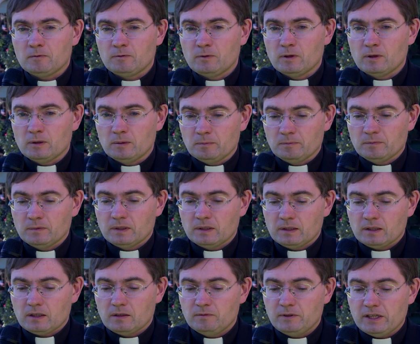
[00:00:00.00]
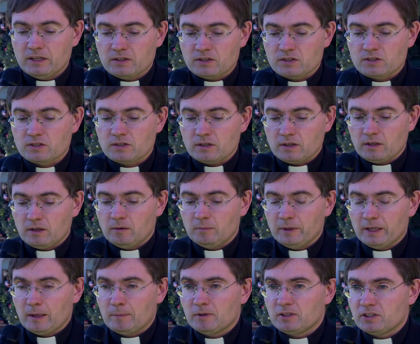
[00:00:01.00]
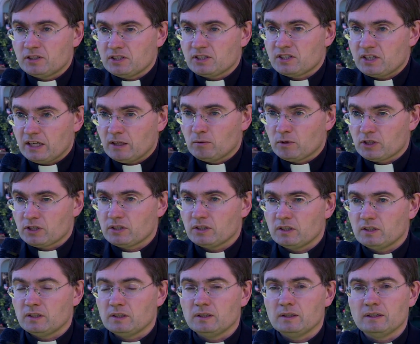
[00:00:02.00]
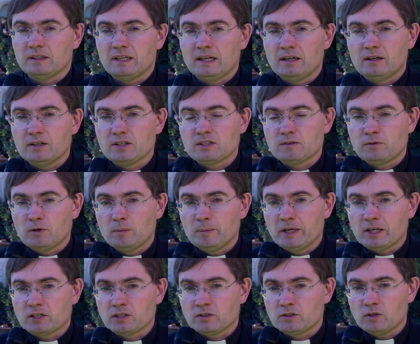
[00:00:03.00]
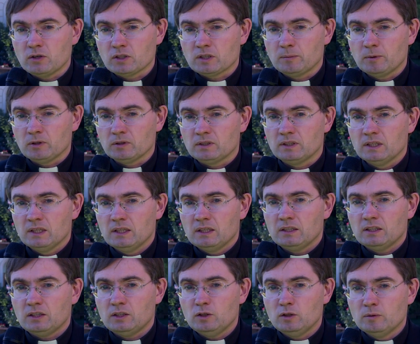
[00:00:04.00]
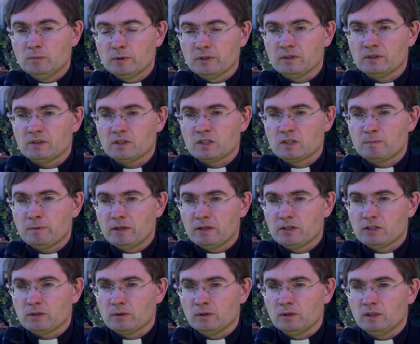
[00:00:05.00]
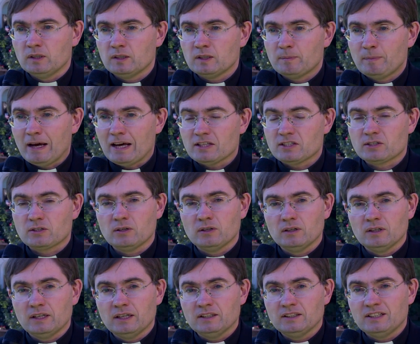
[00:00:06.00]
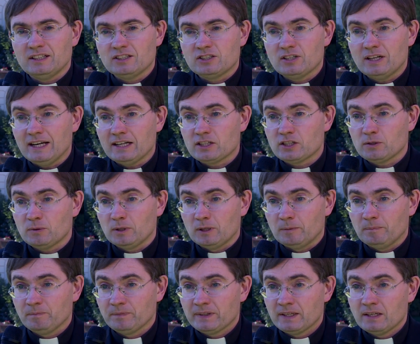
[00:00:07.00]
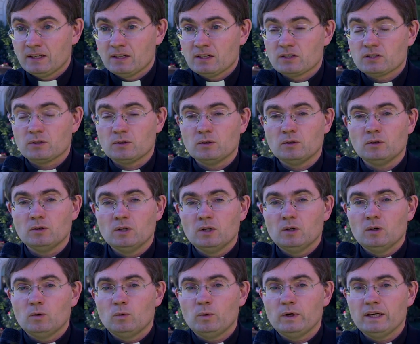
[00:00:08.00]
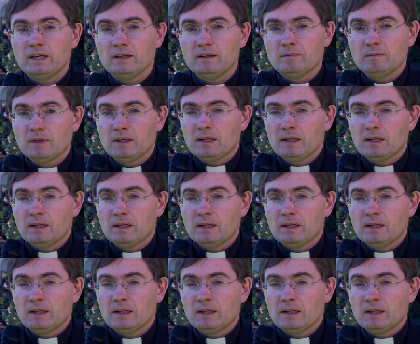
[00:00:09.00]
for convenience of being able to distinguish the areas of formation, talked about the human, the spiritual, the pastoral and the intellectual. So we